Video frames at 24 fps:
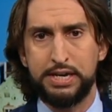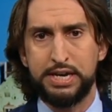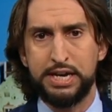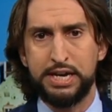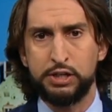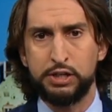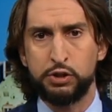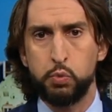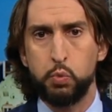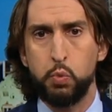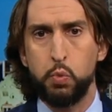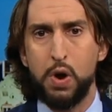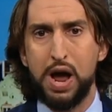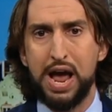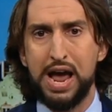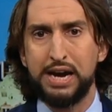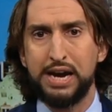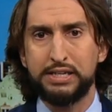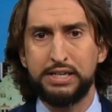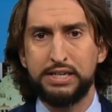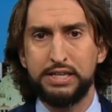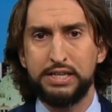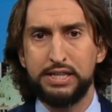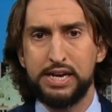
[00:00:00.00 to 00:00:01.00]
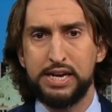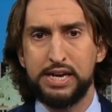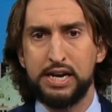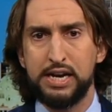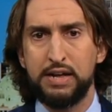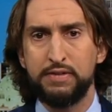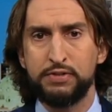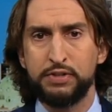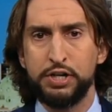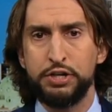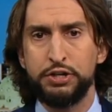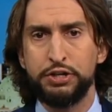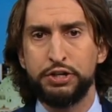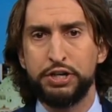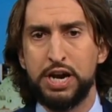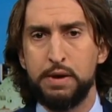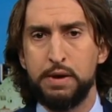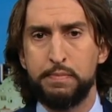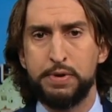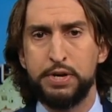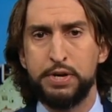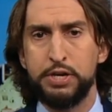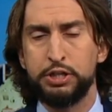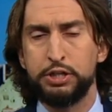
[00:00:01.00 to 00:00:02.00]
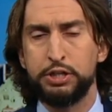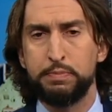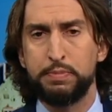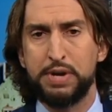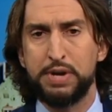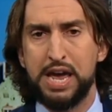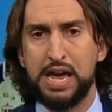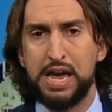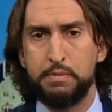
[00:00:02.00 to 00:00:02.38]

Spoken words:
gets whacked in the NFC Championship